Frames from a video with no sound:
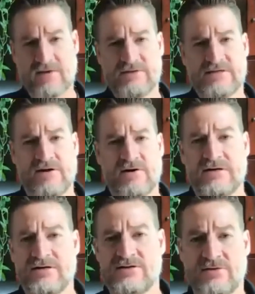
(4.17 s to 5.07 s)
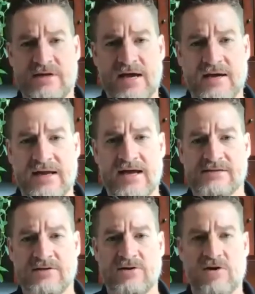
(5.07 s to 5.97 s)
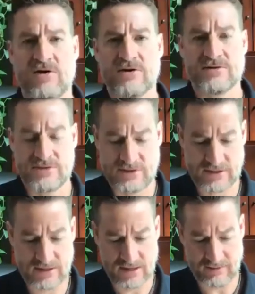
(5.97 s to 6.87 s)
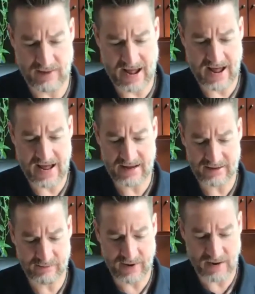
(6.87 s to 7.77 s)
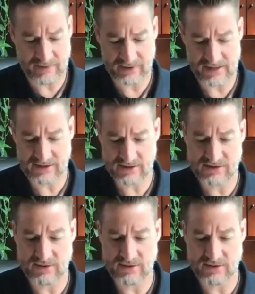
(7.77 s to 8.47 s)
obviously Hardee and DeSoto County has a large ag population.